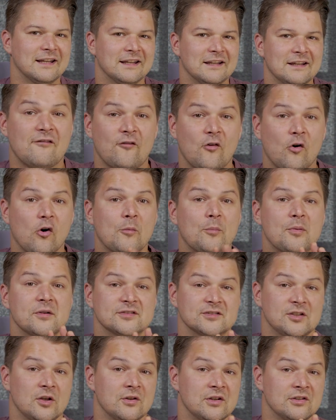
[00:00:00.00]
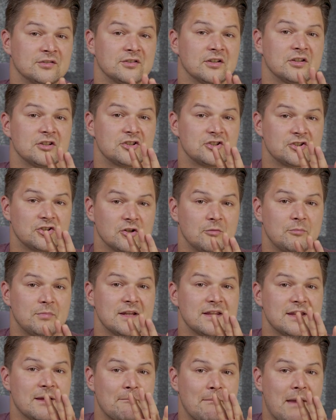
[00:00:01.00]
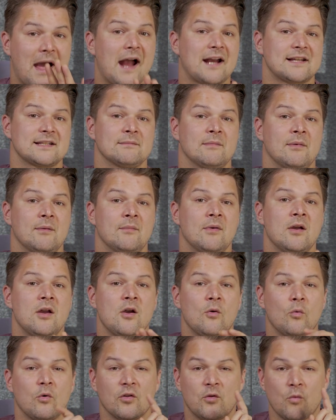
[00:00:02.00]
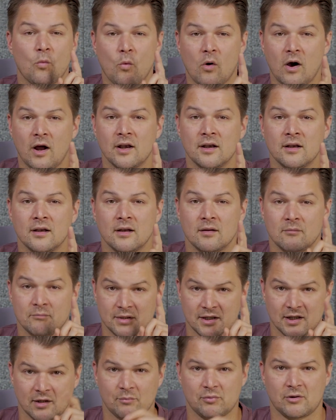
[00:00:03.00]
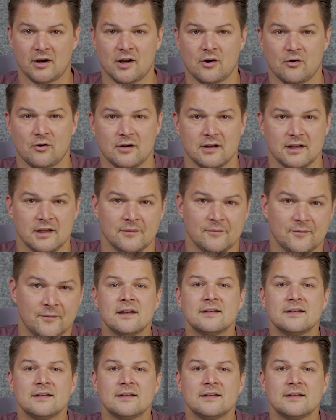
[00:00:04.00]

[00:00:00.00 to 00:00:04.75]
4 personas should be the maximum, with 1 being a priority.